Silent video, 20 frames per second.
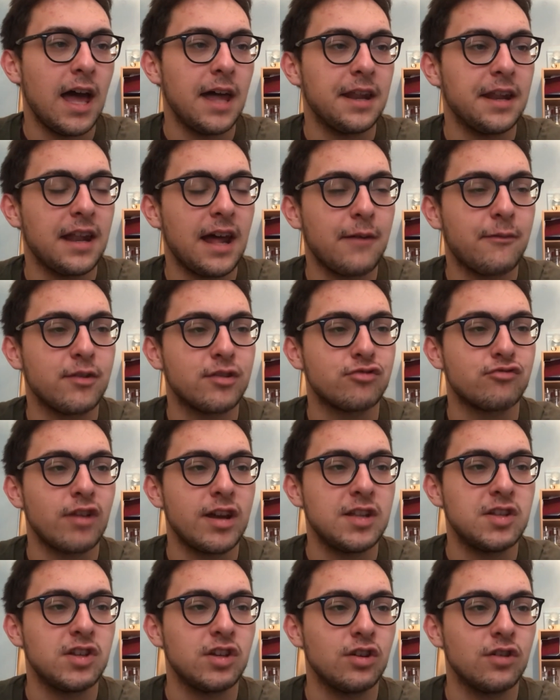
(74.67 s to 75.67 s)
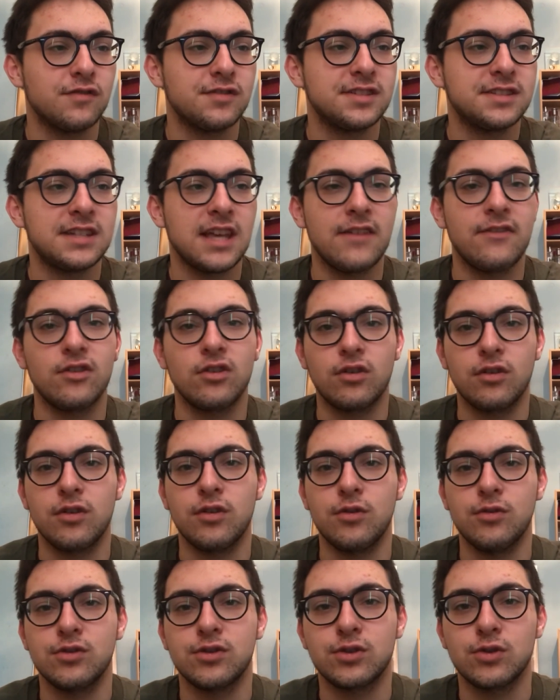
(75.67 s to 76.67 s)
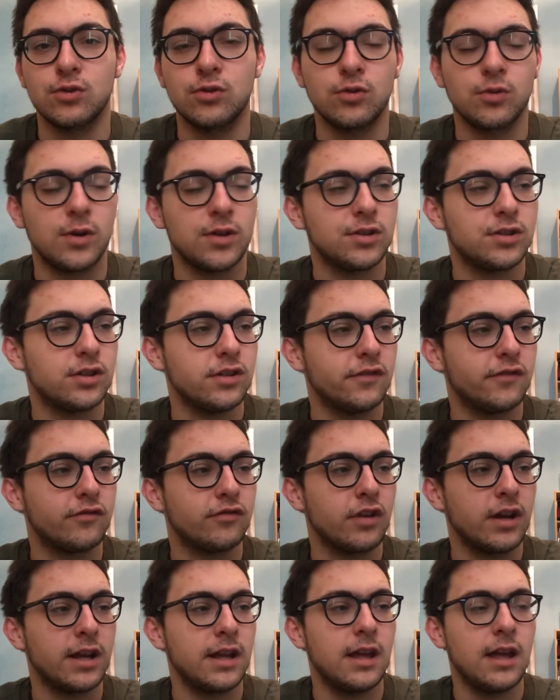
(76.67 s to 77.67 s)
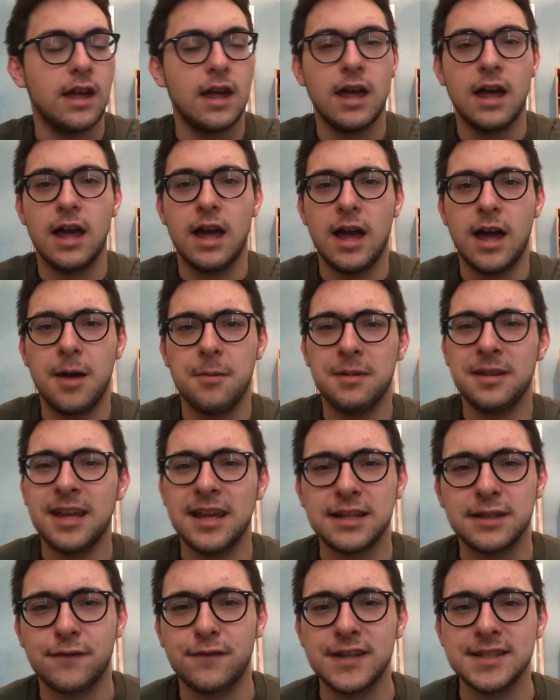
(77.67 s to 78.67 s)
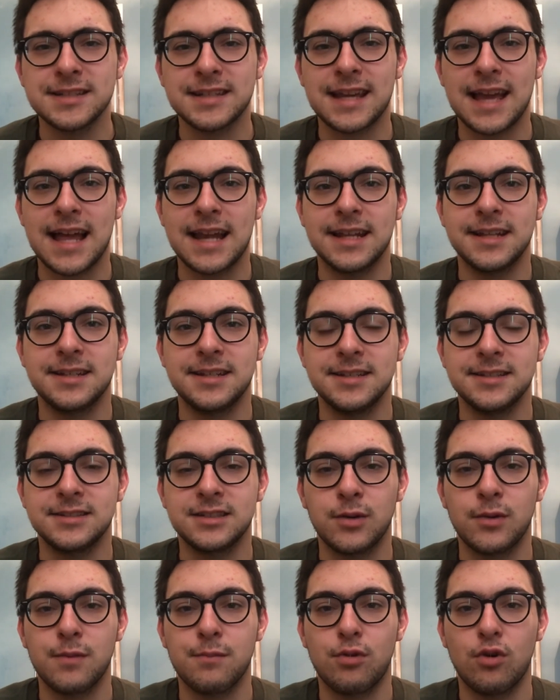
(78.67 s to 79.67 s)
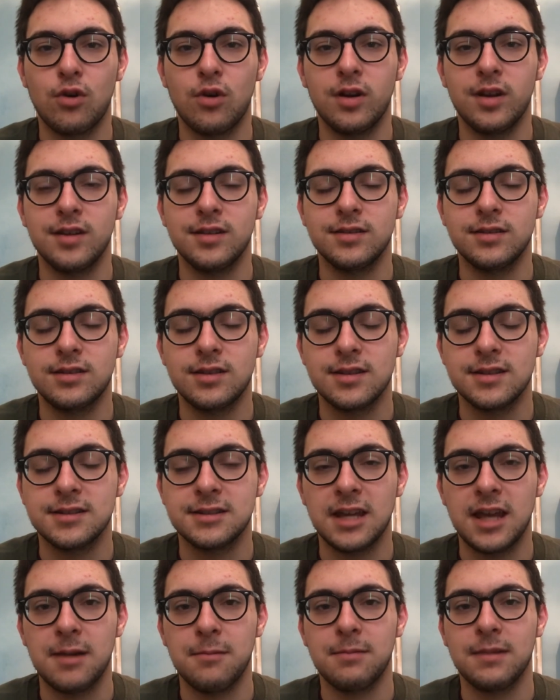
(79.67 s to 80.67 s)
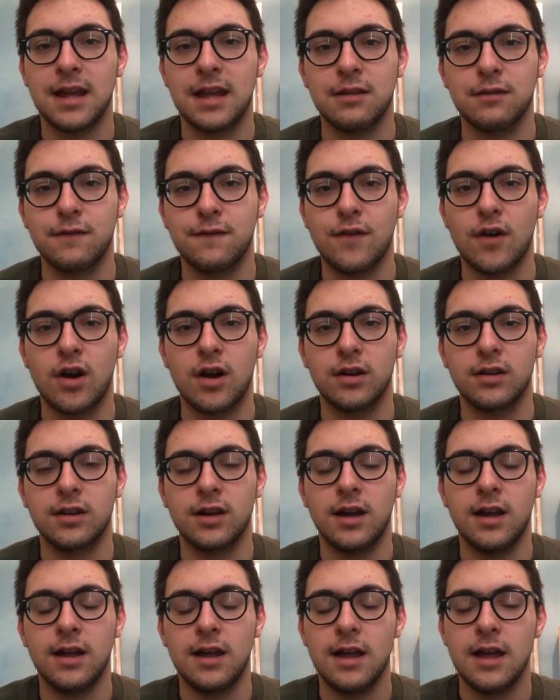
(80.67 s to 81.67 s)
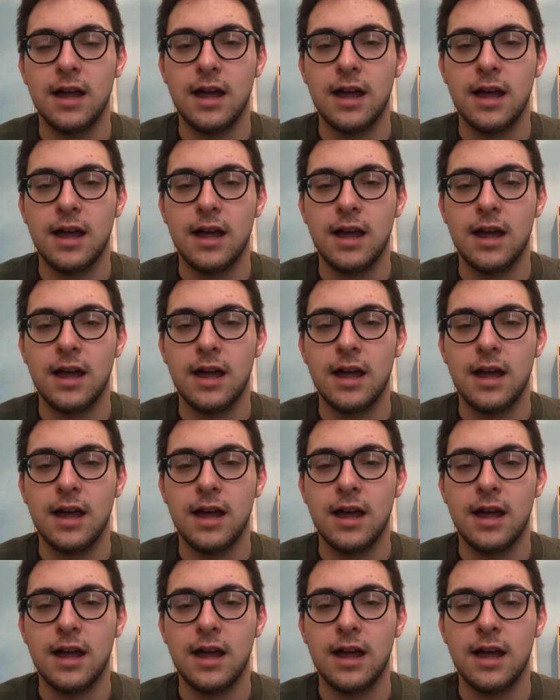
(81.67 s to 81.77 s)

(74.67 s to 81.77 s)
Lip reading: and an average rating of 7 on who's scored 1, 2, 3. His physicality is so important to the team. Daniel Farke,